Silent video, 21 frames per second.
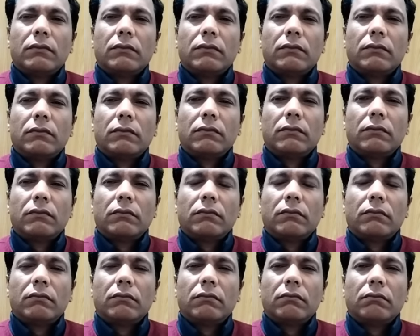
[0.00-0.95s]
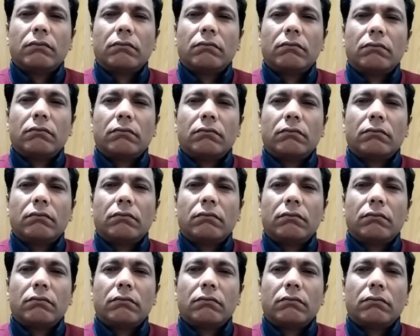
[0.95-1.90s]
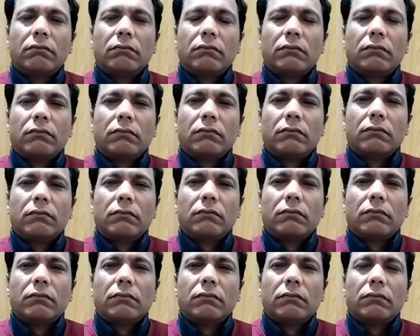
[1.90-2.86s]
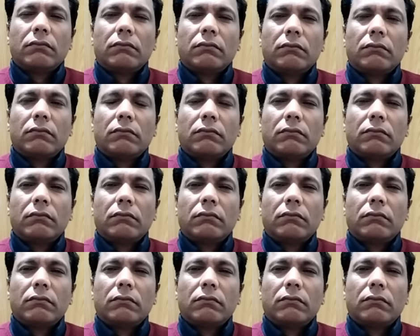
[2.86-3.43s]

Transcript: No words are spoken by the person on screen.